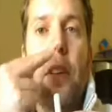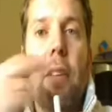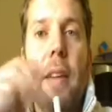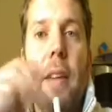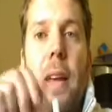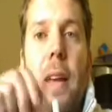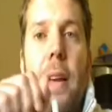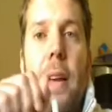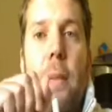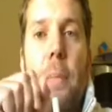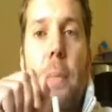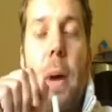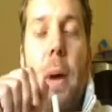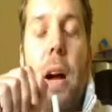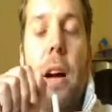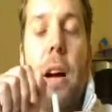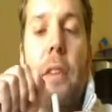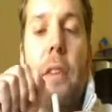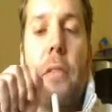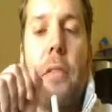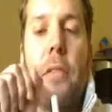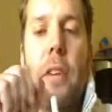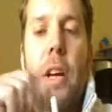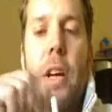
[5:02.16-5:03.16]
you take a
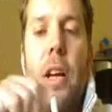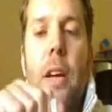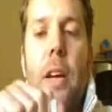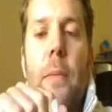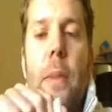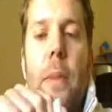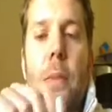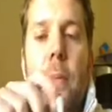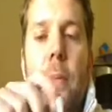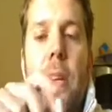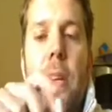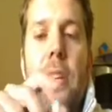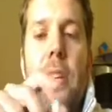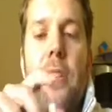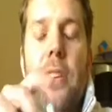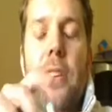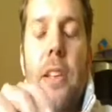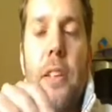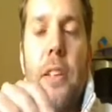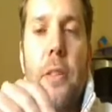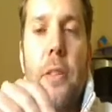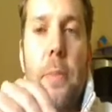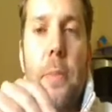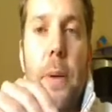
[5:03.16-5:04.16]
puff, it means it
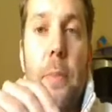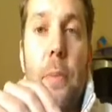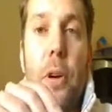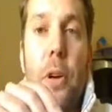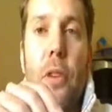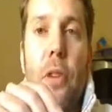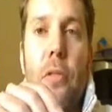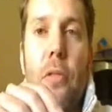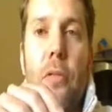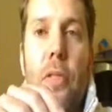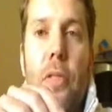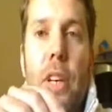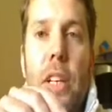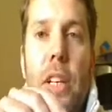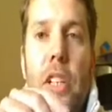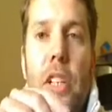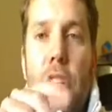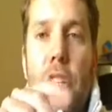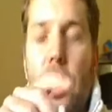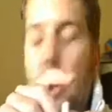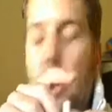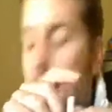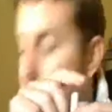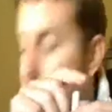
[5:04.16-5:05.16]
needs to be put on
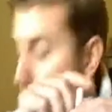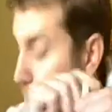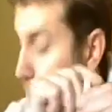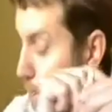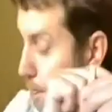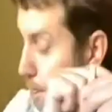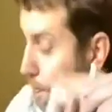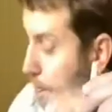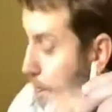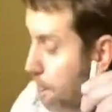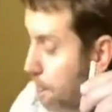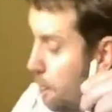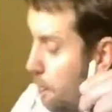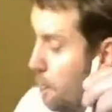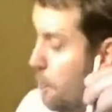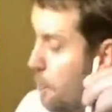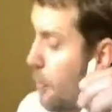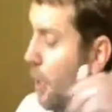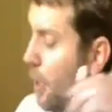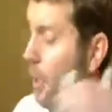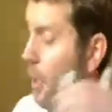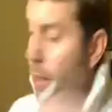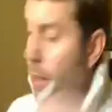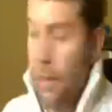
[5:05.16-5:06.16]
recharge.
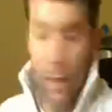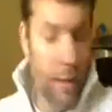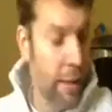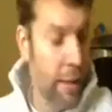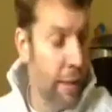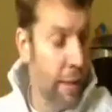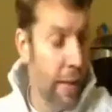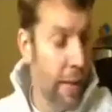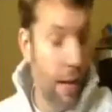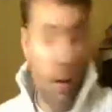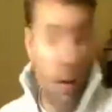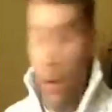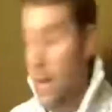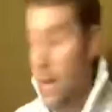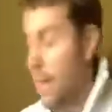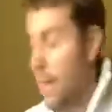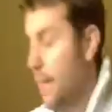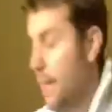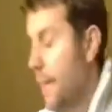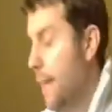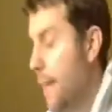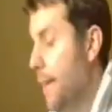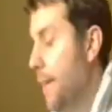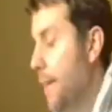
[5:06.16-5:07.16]
Now
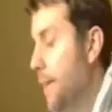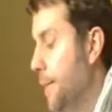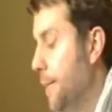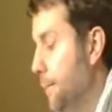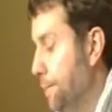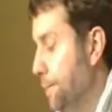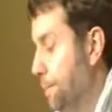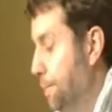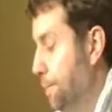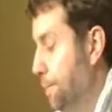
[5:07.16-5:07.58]
in here,